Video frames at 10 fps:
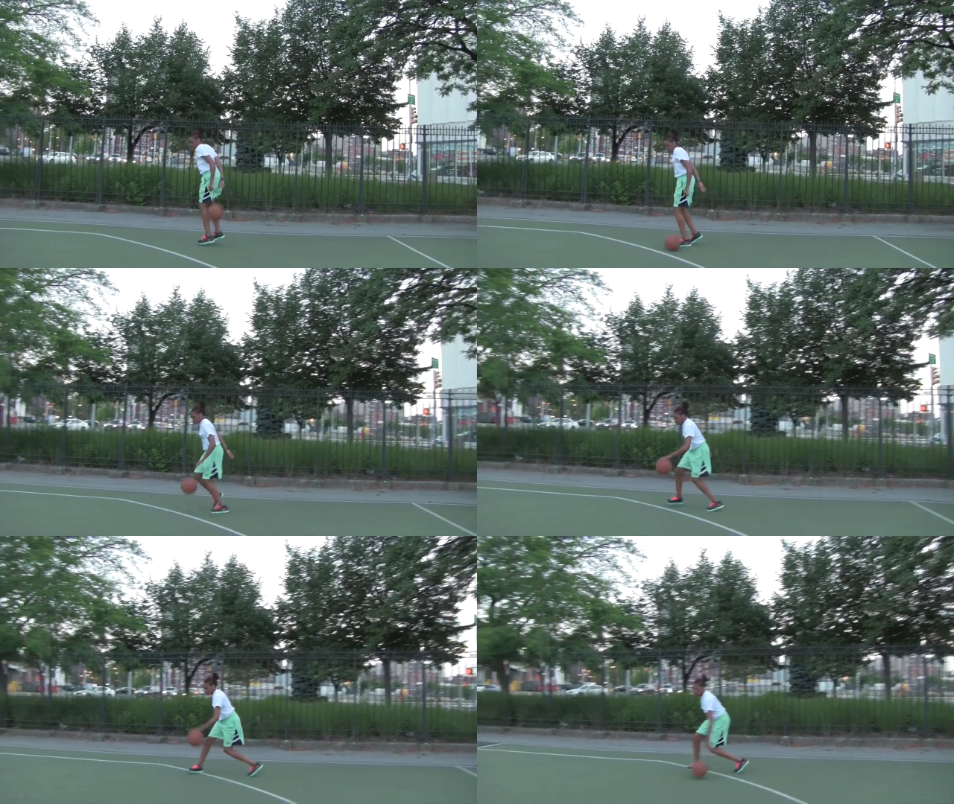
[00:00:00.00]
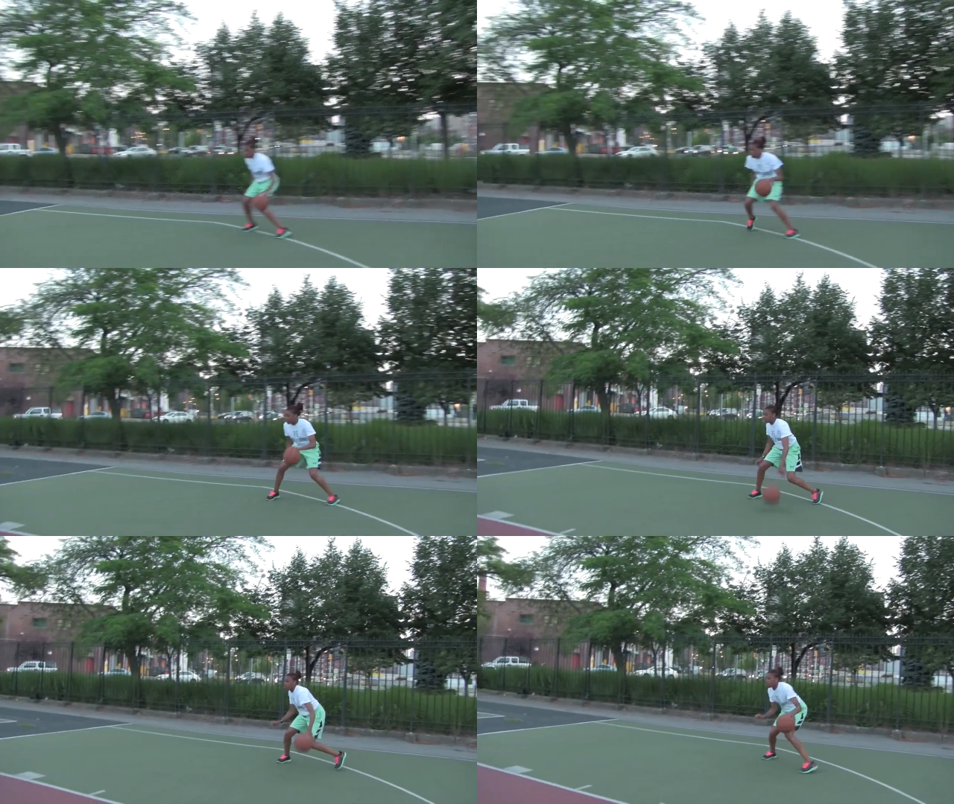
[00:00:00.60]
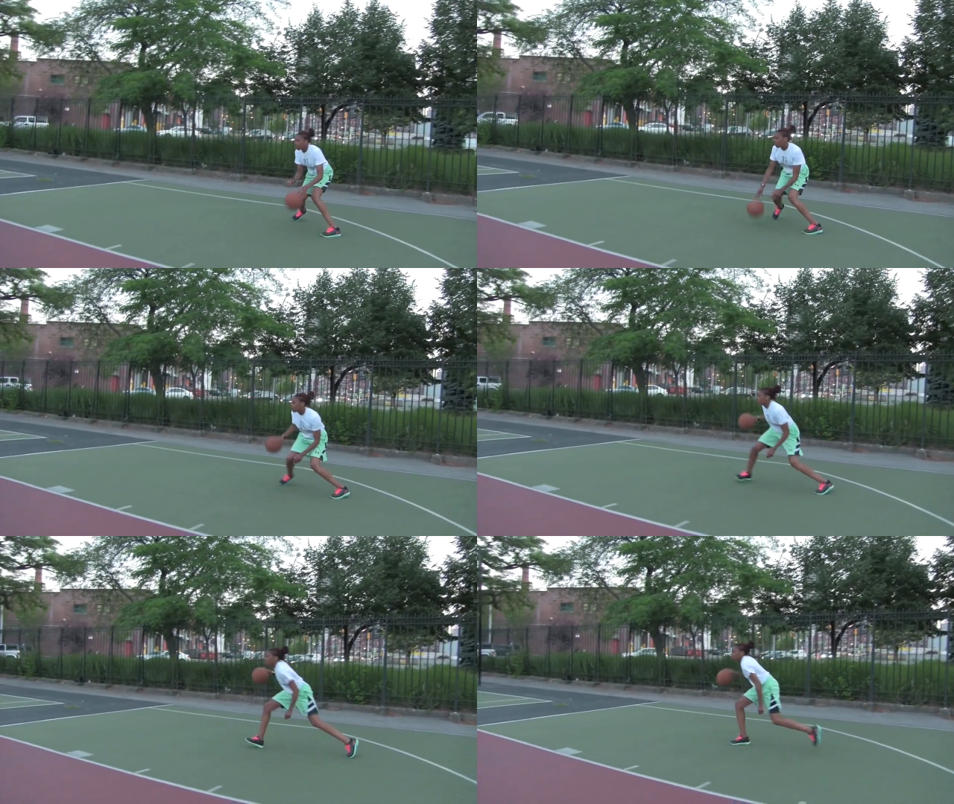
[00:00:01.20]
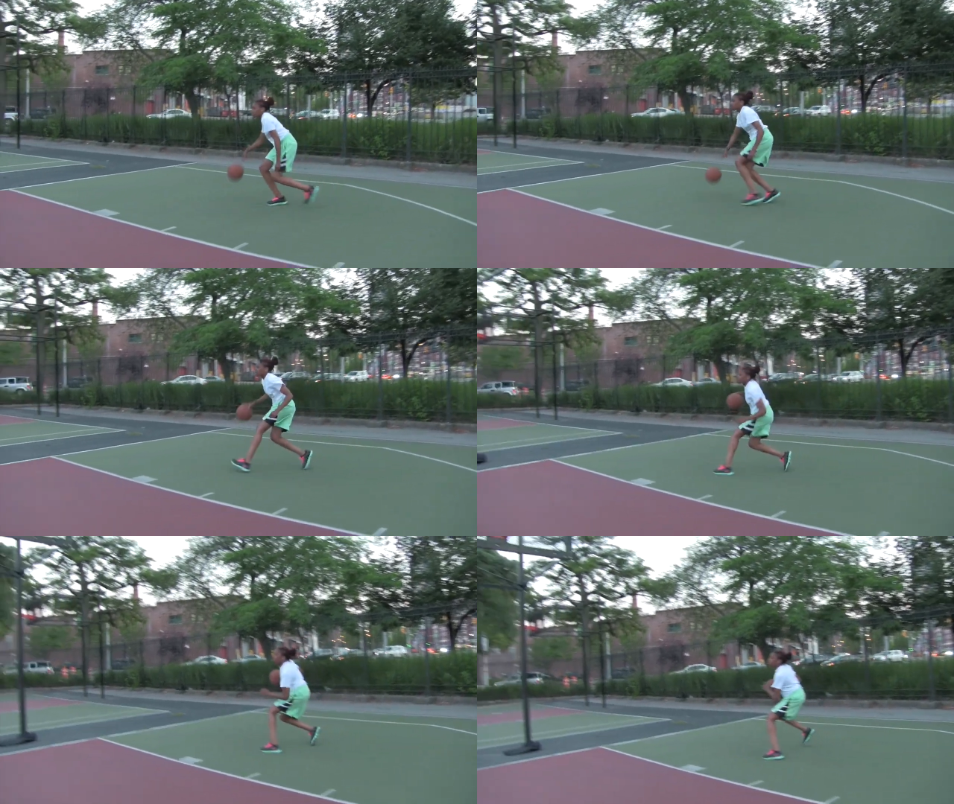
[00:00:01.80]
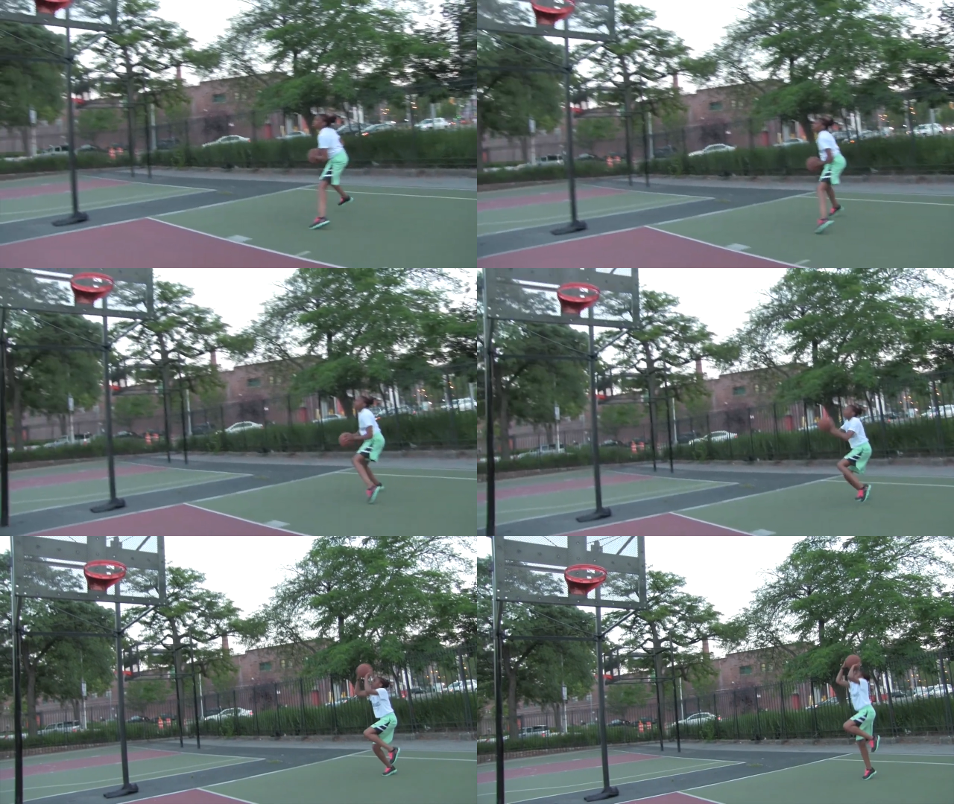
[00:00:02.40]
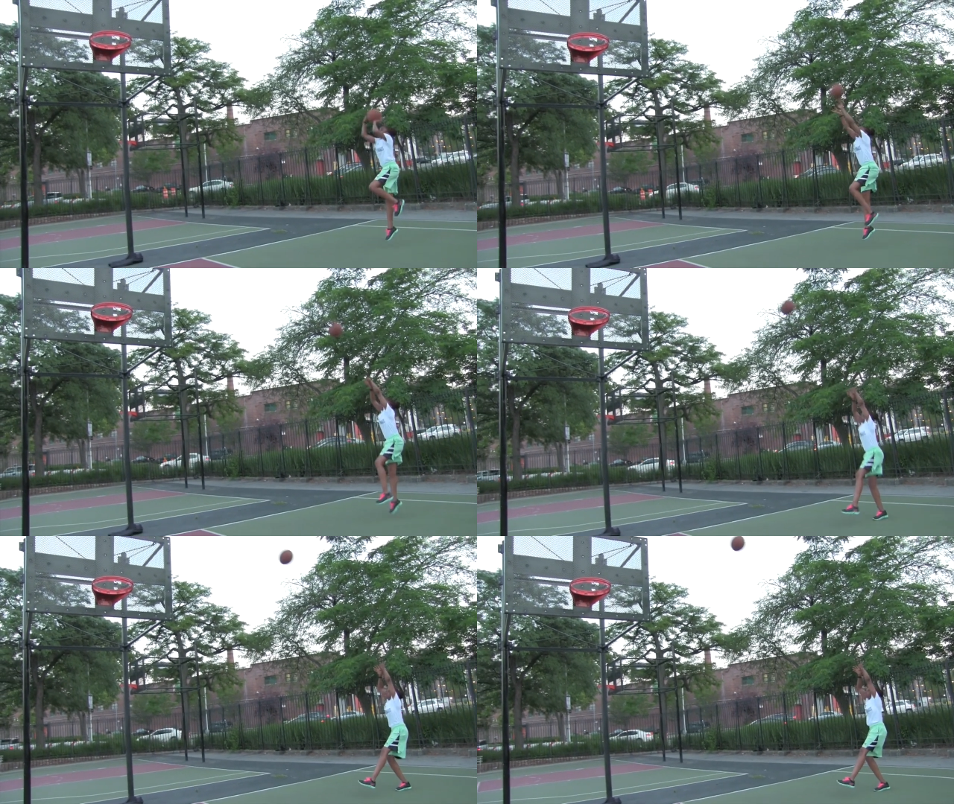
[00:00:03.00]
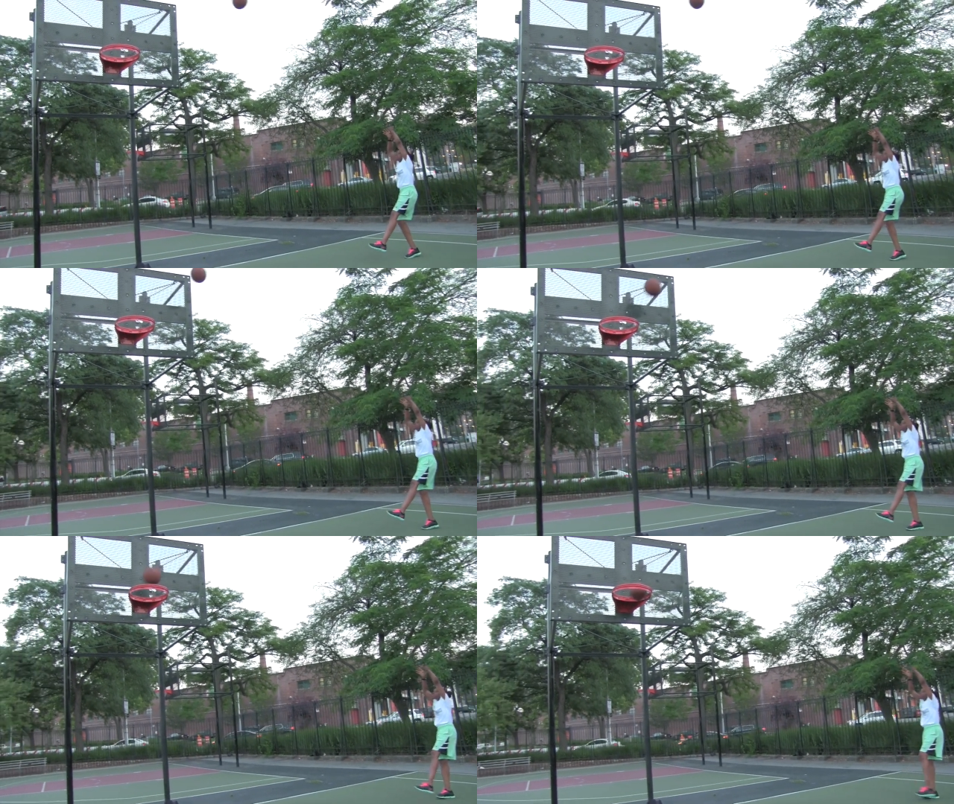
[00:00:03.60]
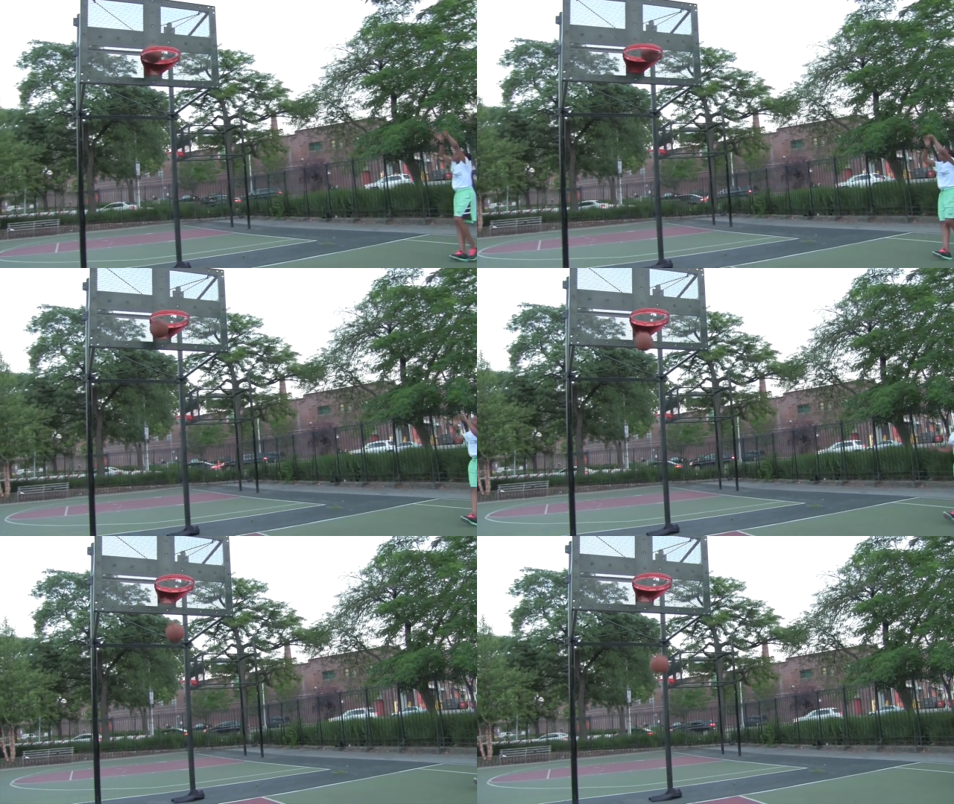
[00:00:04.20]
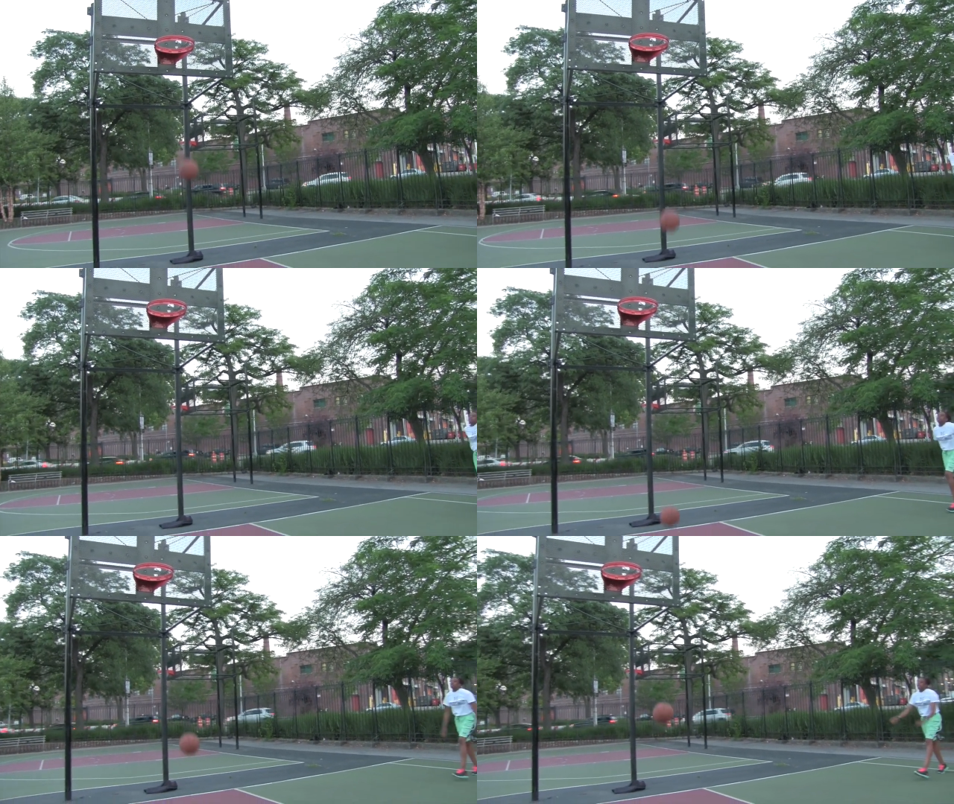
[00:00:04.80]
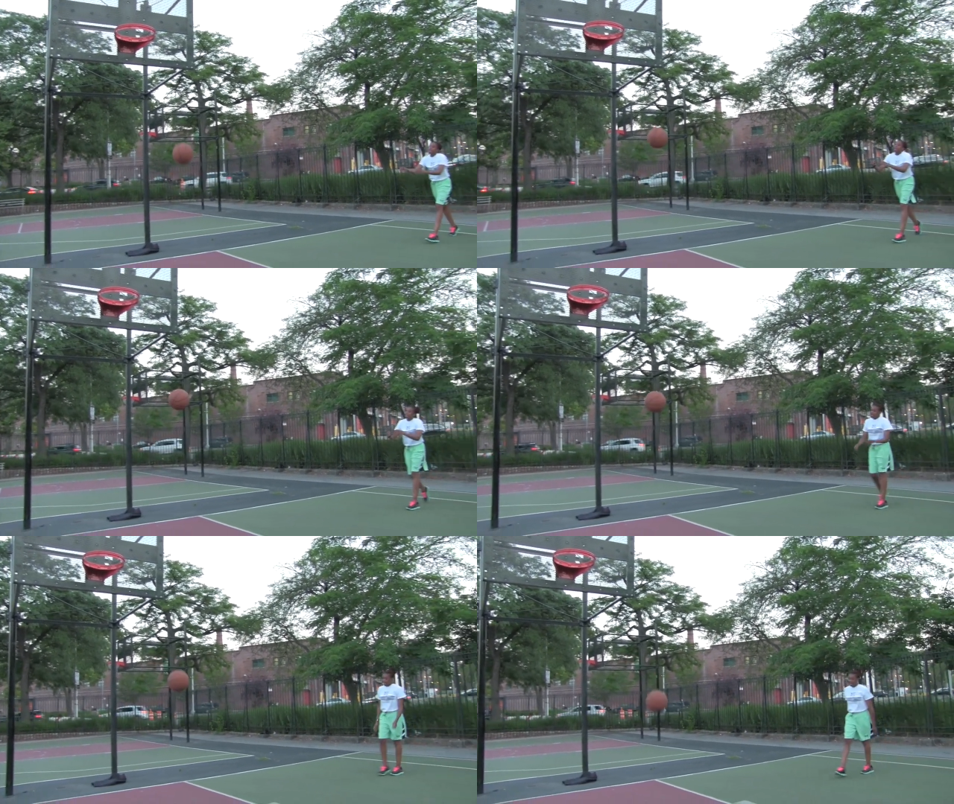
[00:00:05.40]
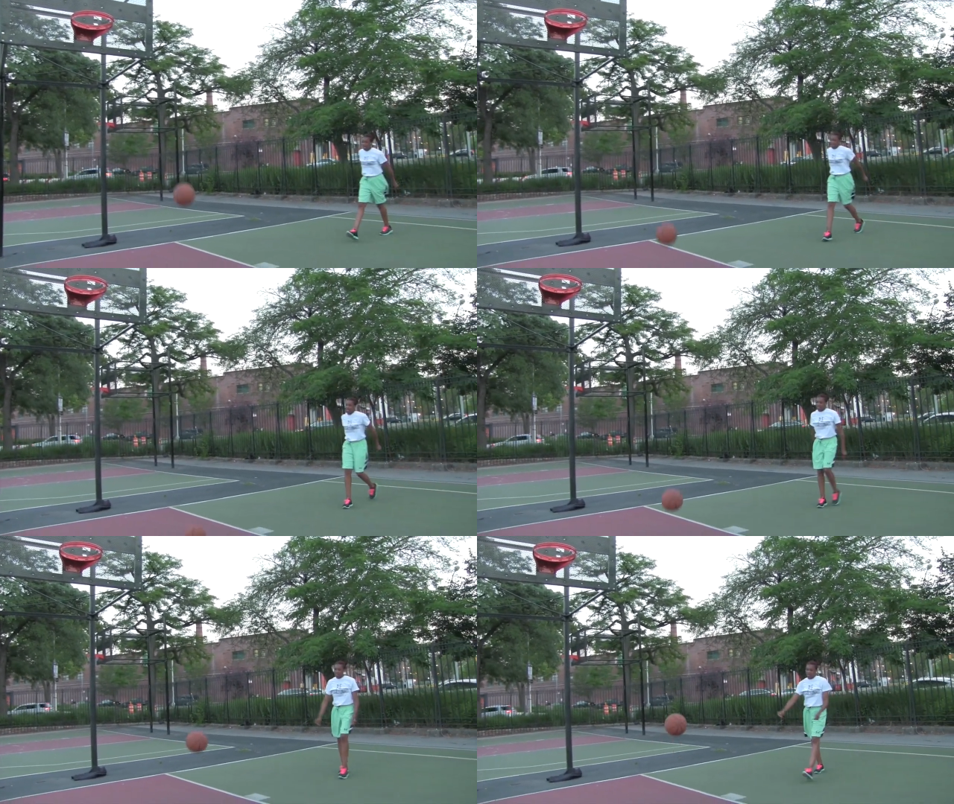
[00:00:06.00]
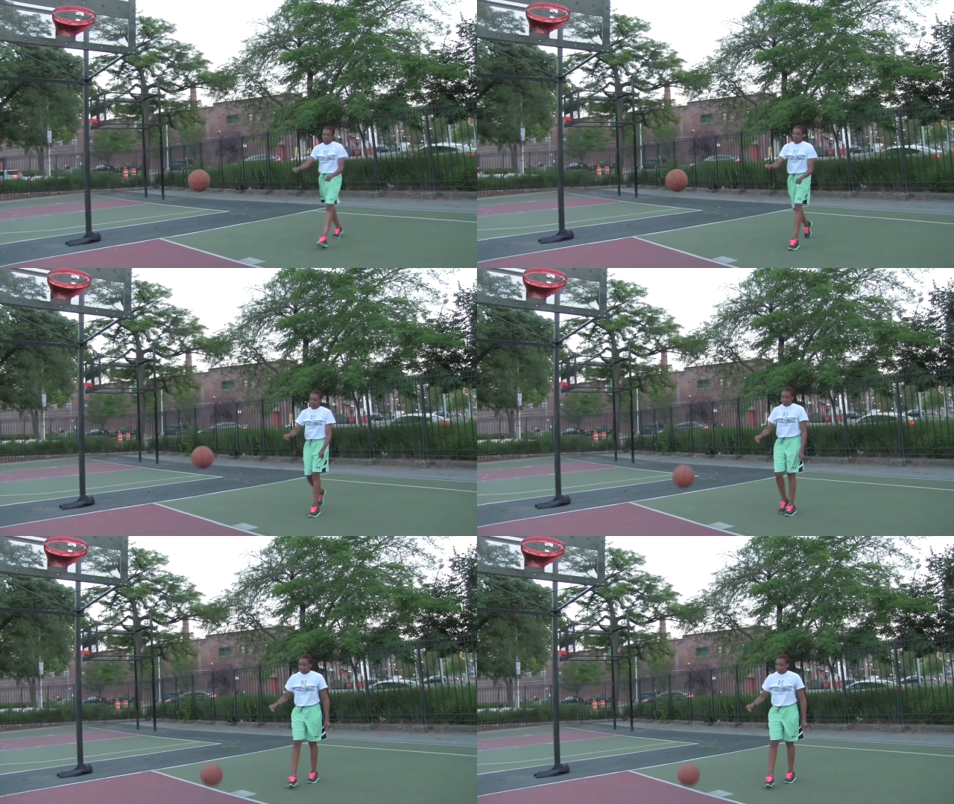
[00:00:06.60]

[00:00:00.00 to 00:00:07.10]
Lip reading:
[unreadable: no face in view]